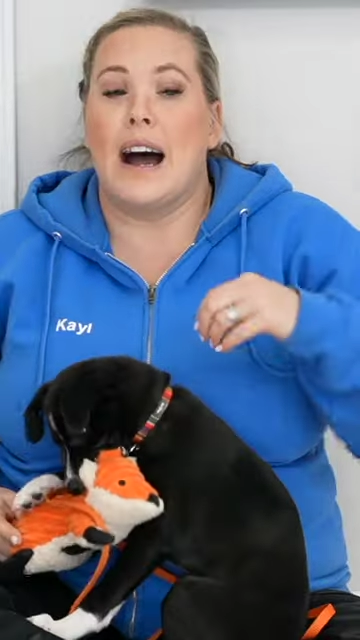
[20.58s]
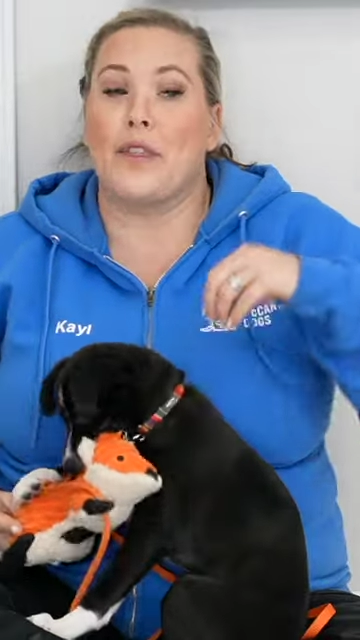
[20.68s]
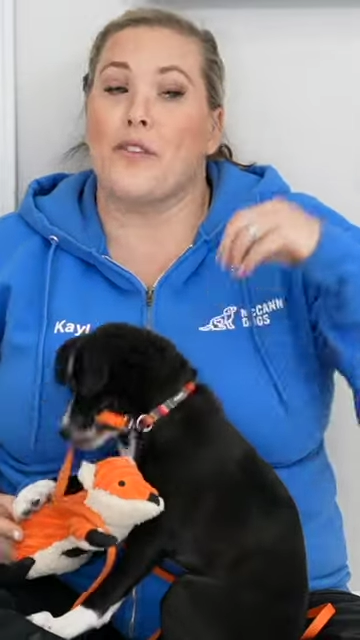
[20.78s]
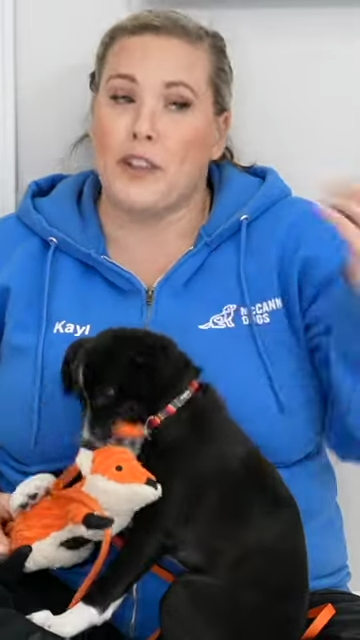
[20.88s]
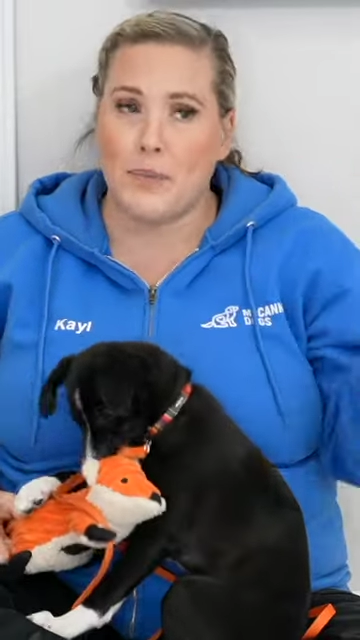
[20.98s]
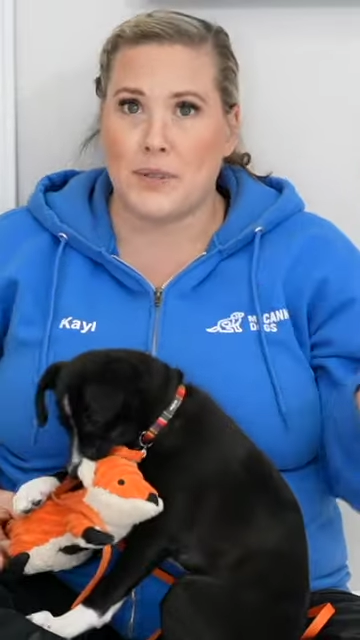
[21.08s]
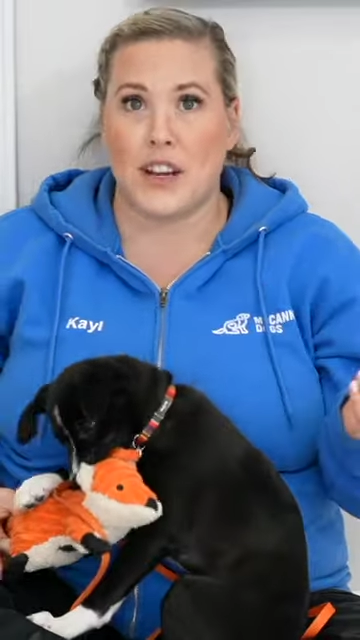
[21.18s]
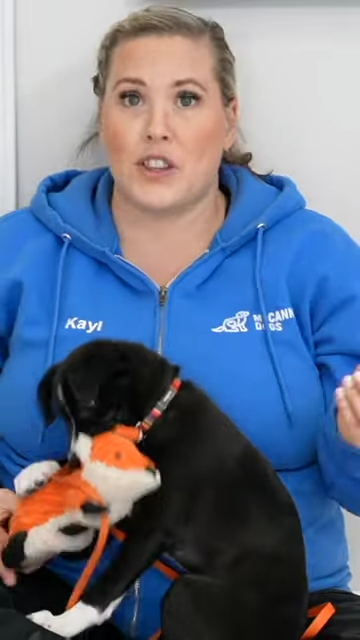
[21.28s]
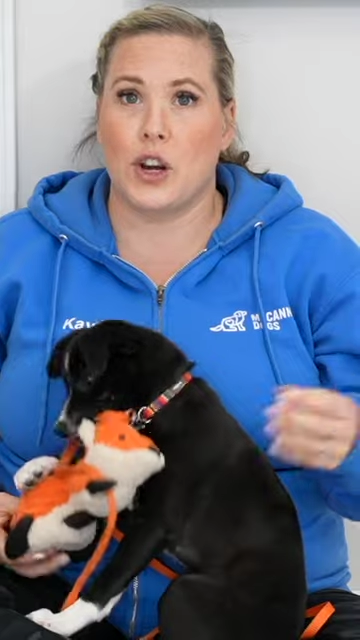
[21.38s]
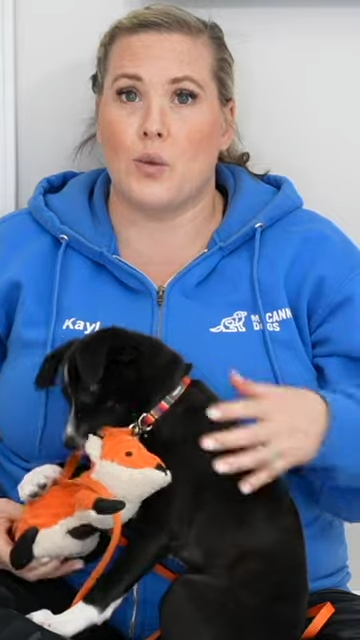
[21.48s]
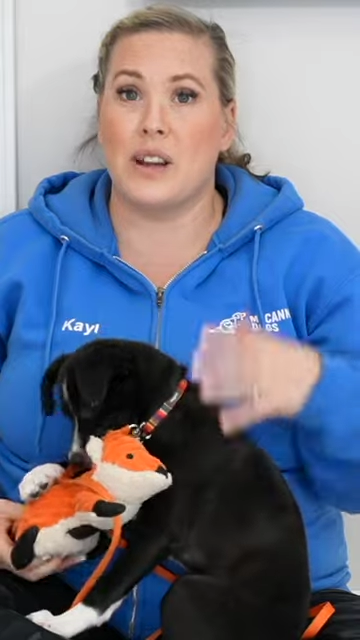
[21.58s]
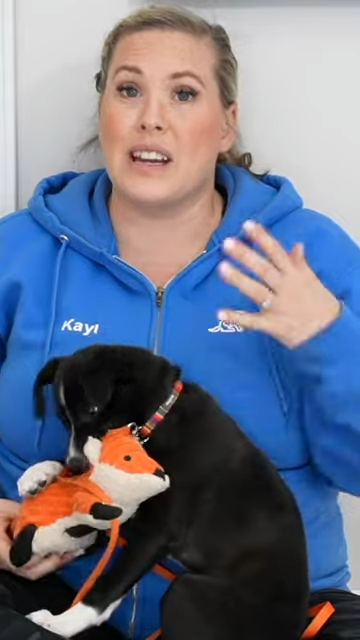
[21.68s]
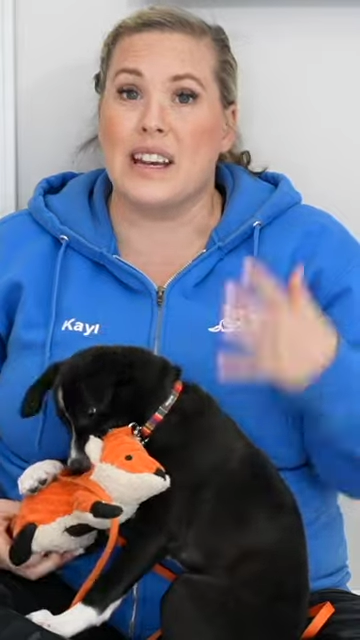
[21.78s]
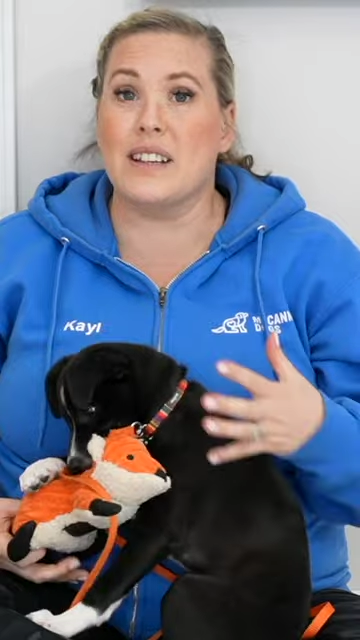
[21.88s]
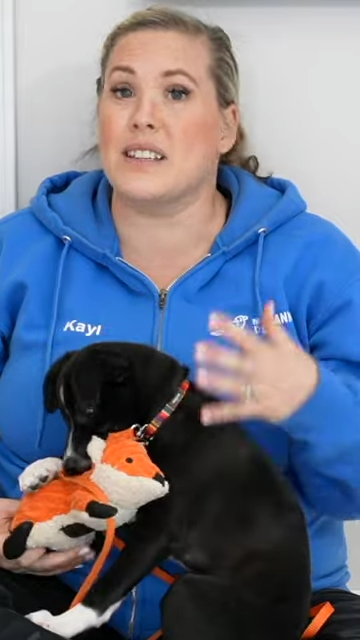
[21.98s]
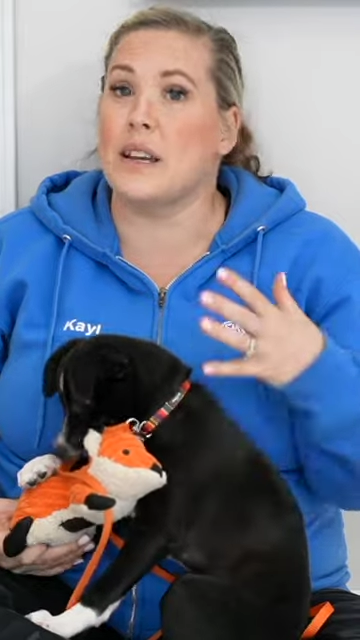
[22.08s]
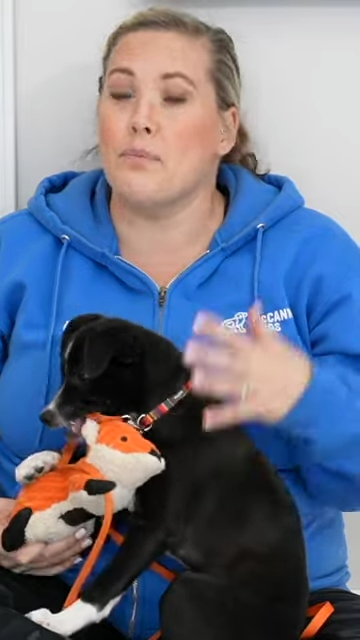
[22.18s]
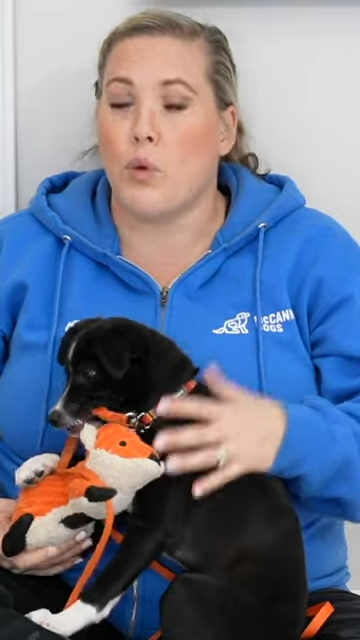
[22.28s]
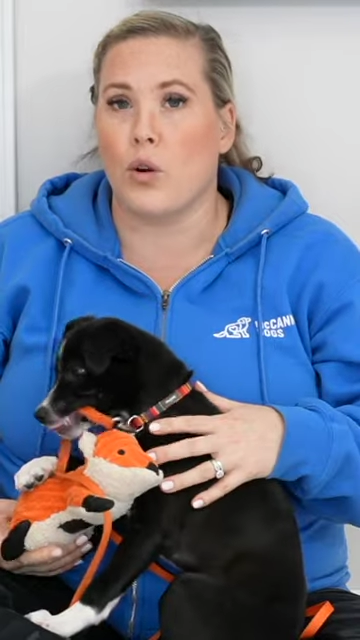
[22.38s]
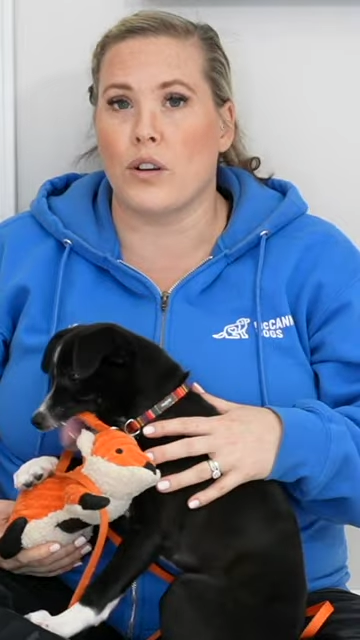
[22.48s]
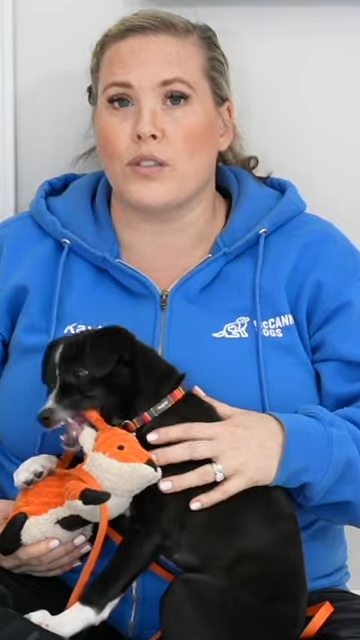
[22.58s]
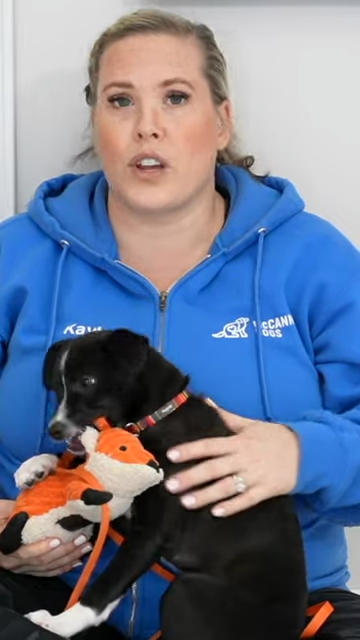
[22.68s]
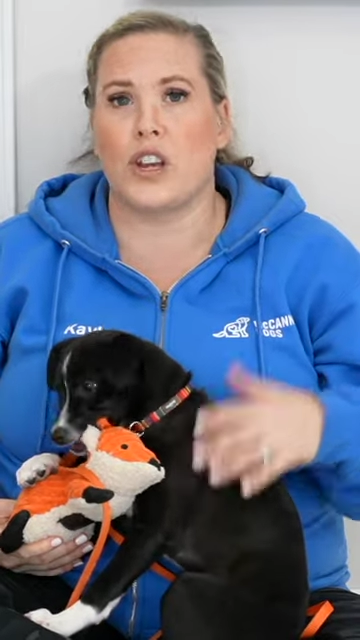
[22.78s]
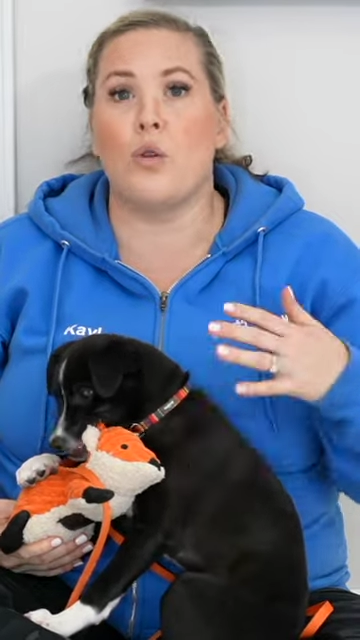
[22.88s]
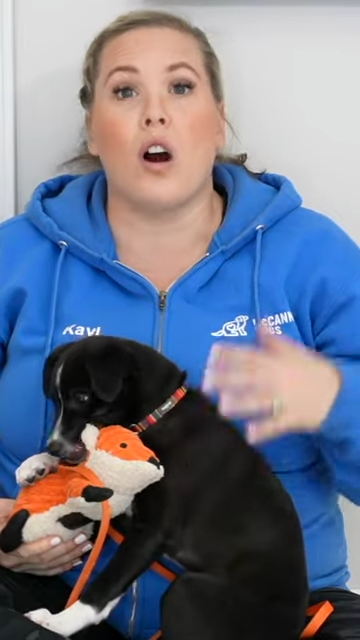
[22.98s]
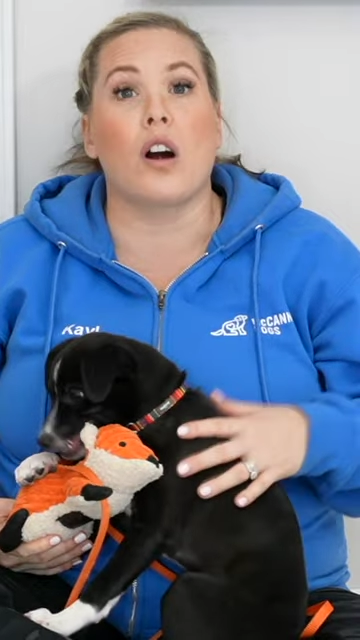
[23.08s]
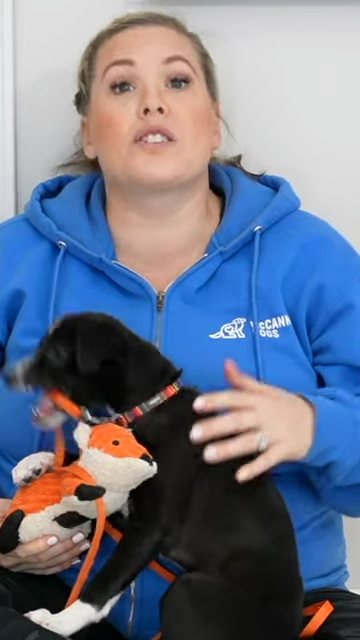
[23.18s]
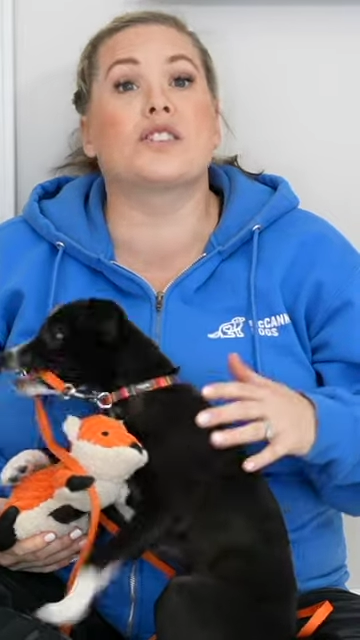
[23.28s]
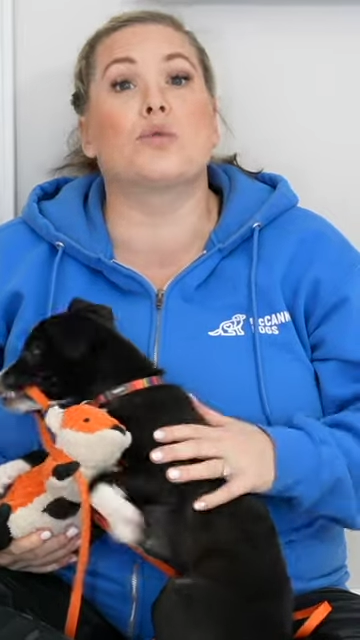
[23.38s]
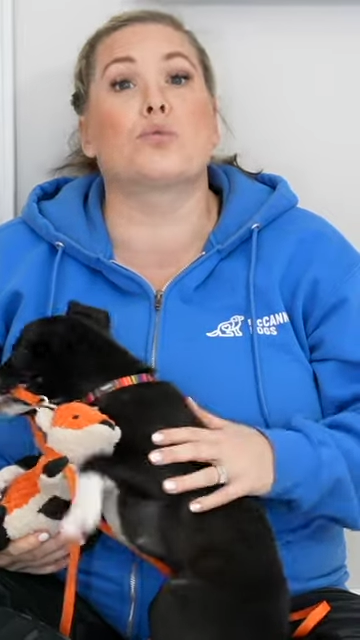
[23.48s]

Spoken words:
On the flip side though, it is important that you are still